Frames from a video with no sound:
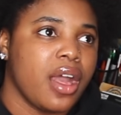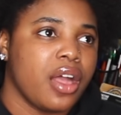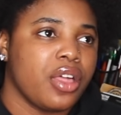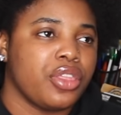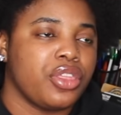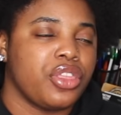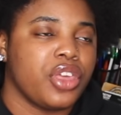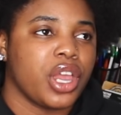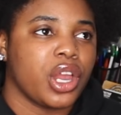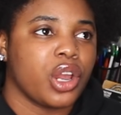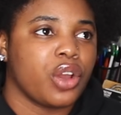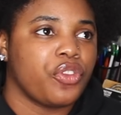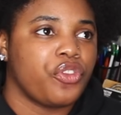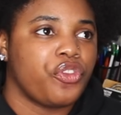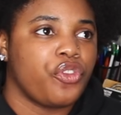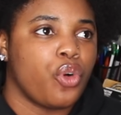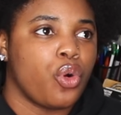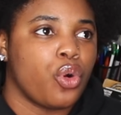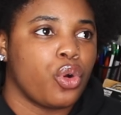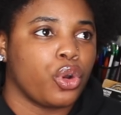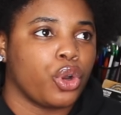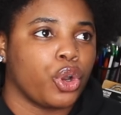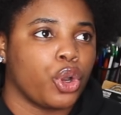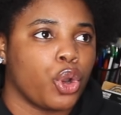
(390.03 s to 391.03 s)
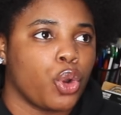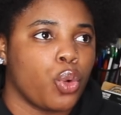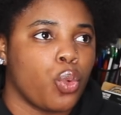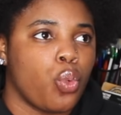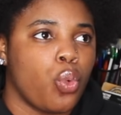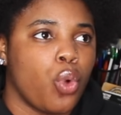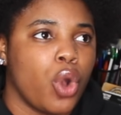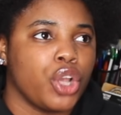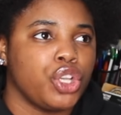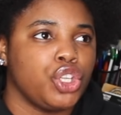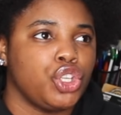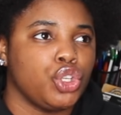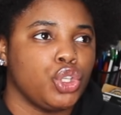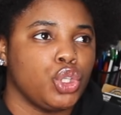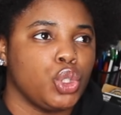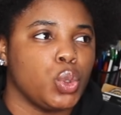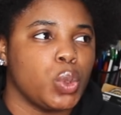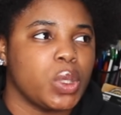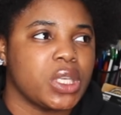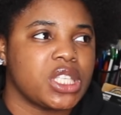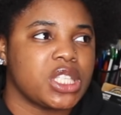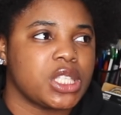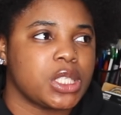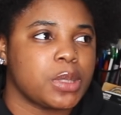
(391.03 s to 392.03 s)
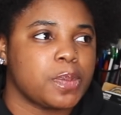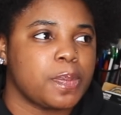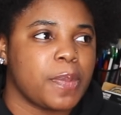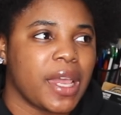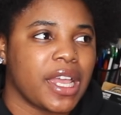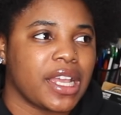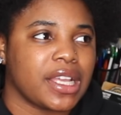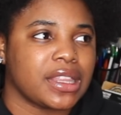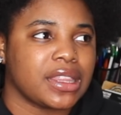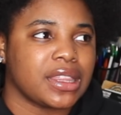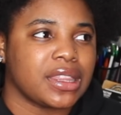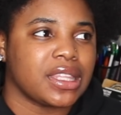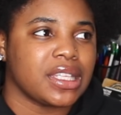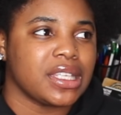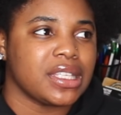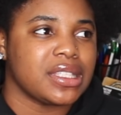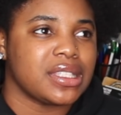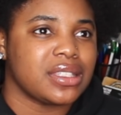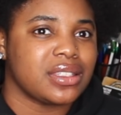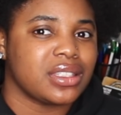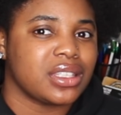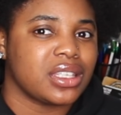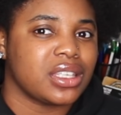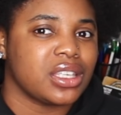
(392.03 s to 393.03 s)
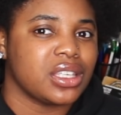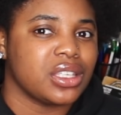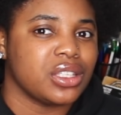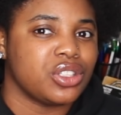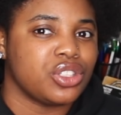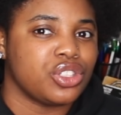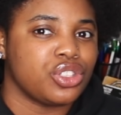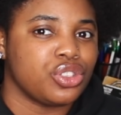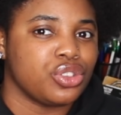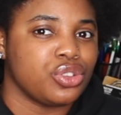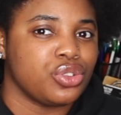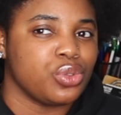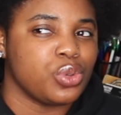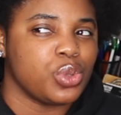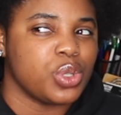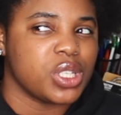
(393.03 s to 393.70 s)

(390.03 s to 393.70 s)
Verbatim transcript: Therefore, what do you expect these kids to do?